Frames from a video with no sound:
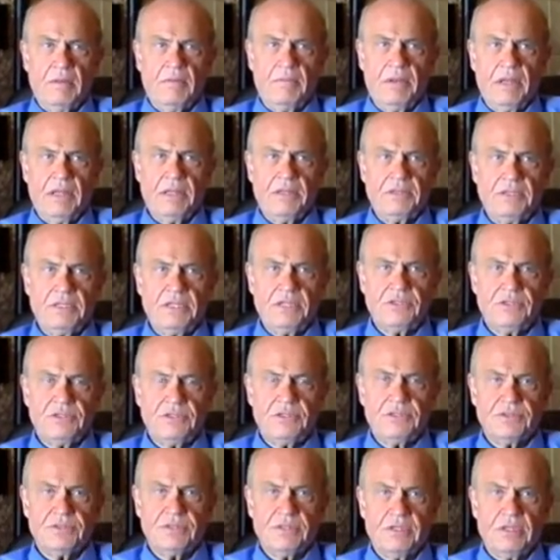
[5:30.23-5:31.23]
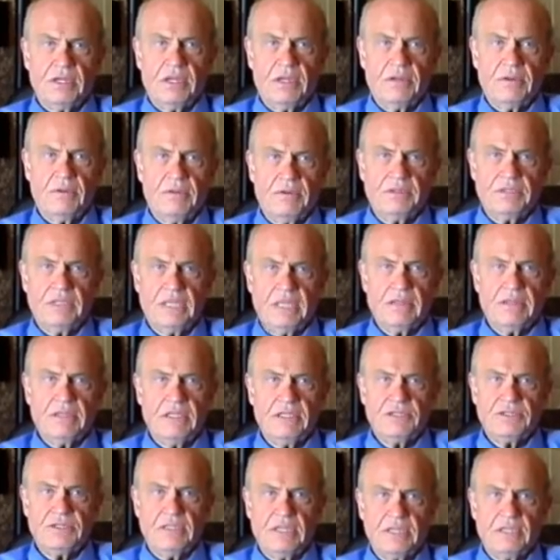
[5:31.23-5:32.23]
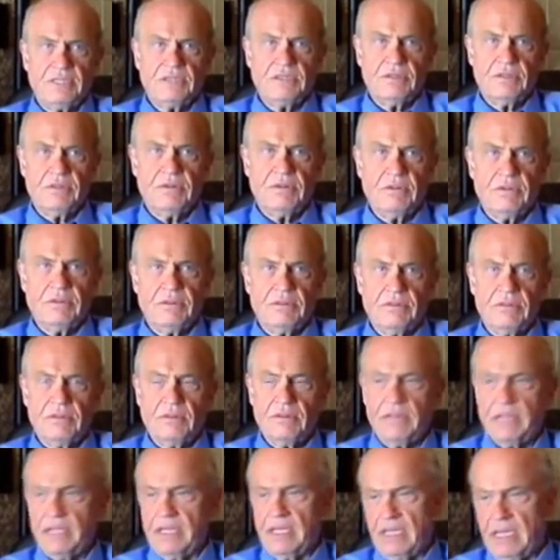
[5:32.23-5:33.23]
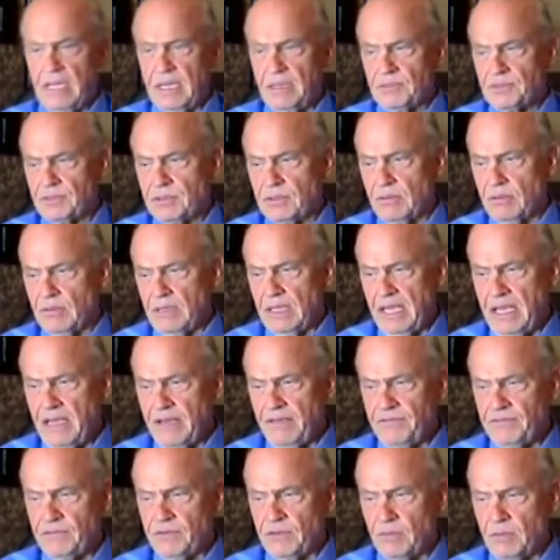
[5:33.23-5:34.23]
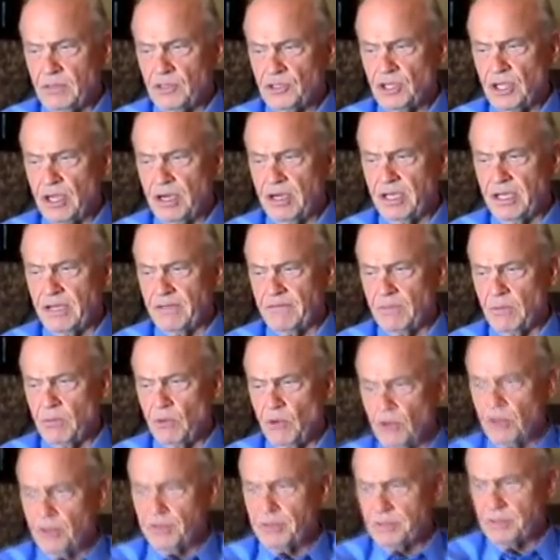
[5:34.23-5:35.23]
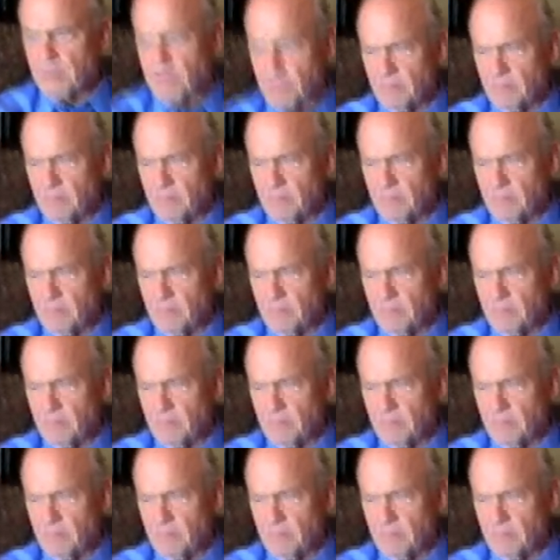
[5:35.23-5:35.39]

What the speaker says: Politicians are not going to take these things on until they absolutely have to. The majority of them won't.